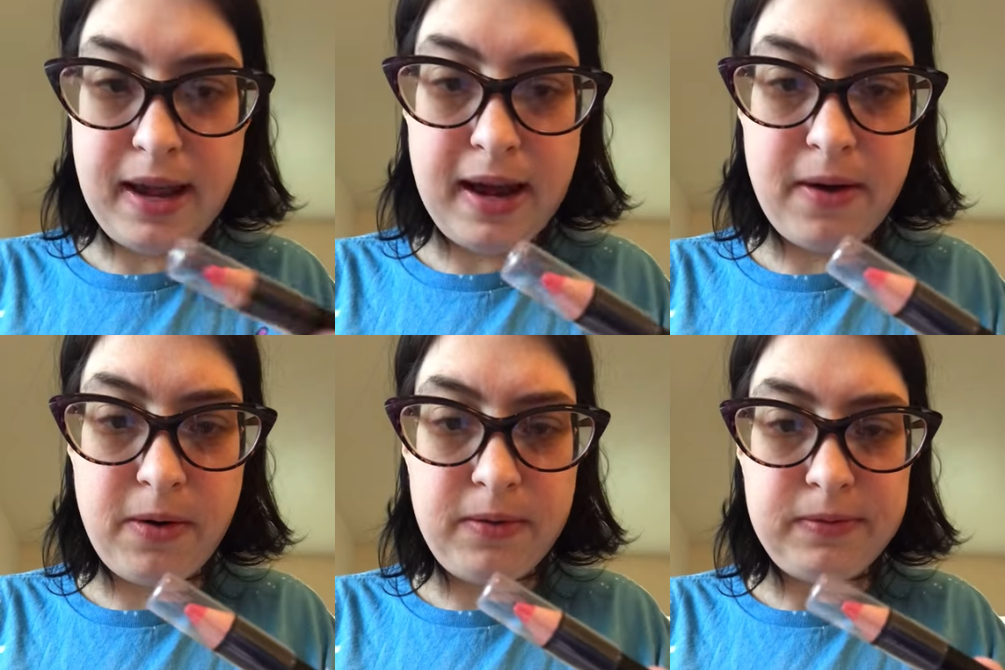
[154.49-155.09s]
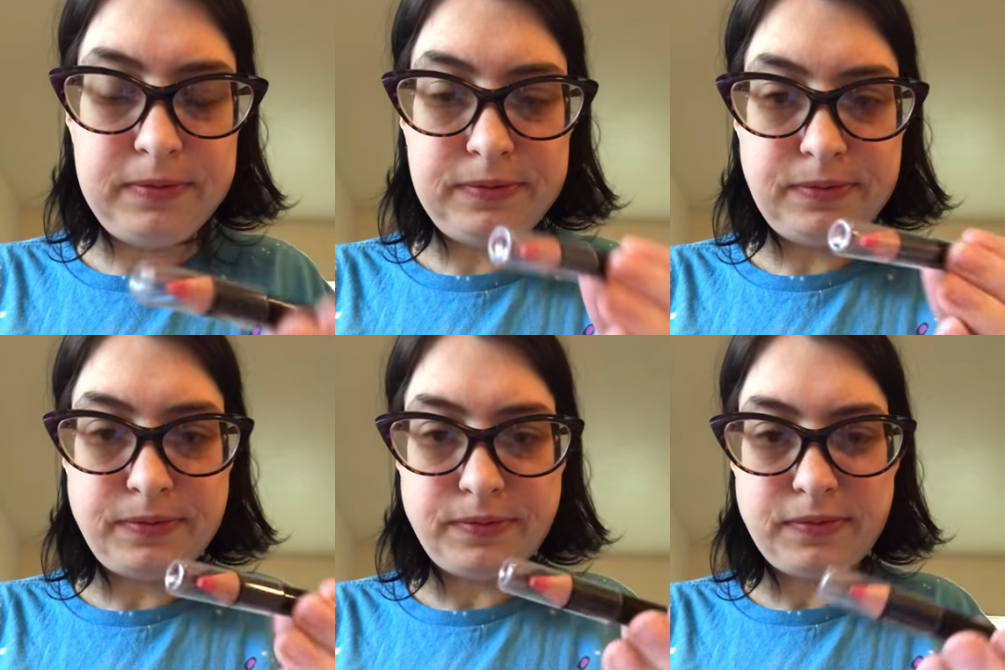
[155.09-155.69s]
Now.
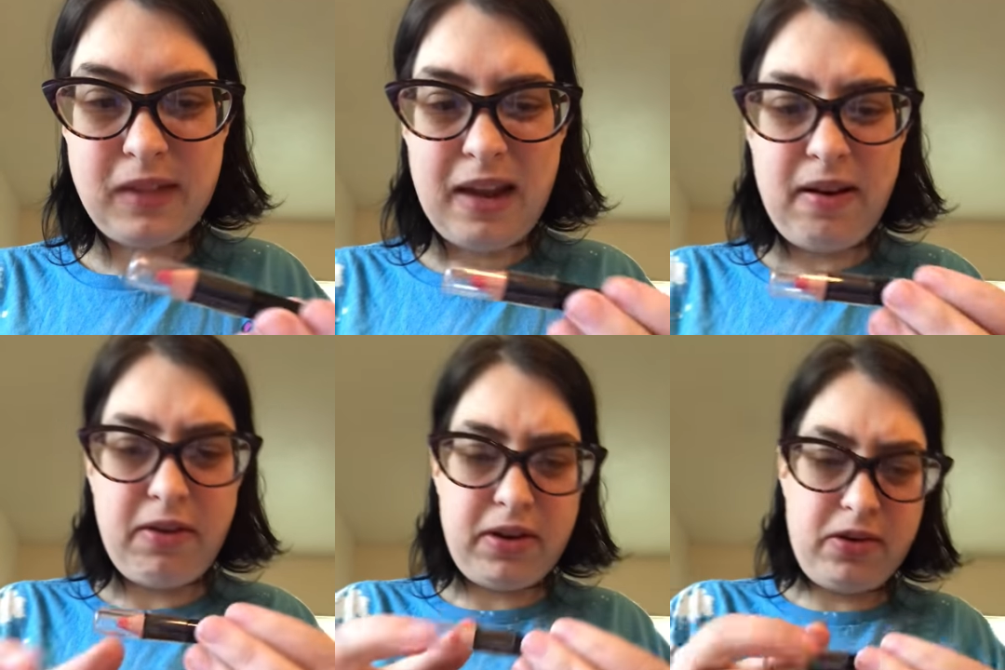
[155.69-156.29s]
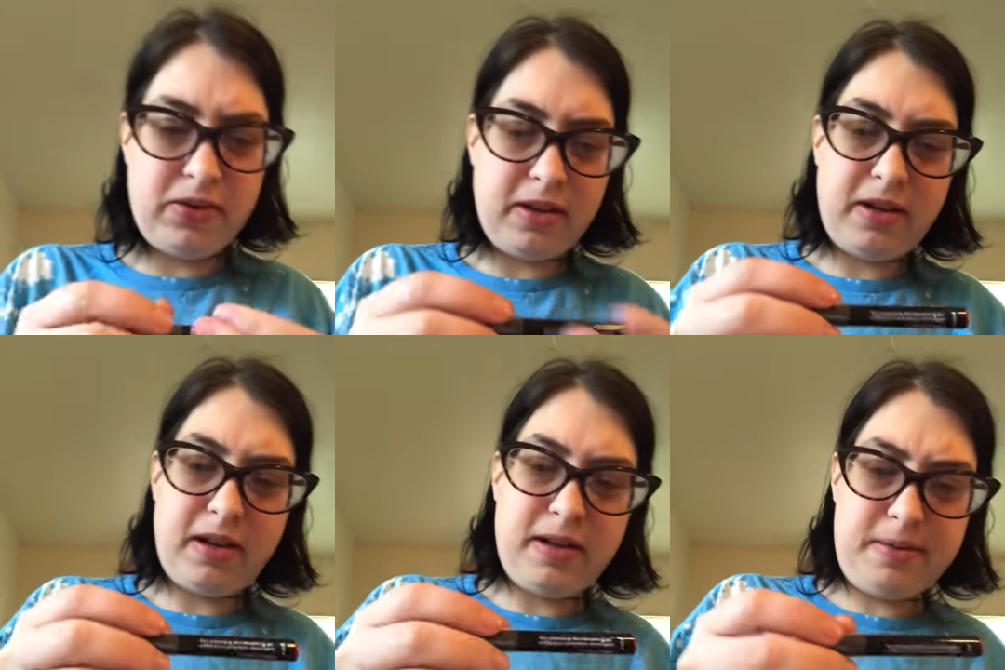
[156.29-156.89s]
I never used
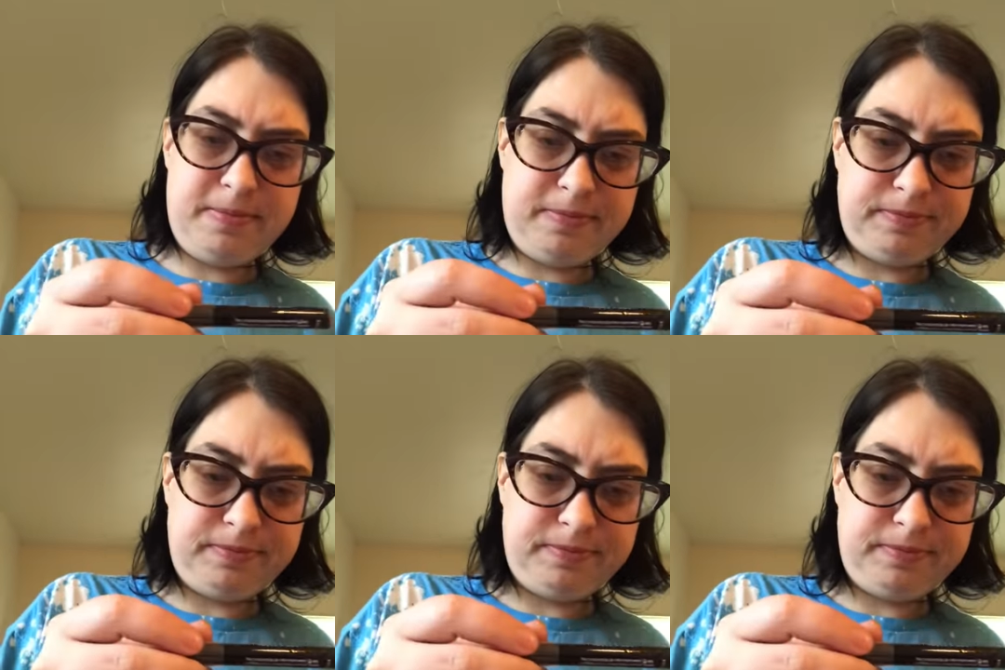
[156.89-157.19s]
a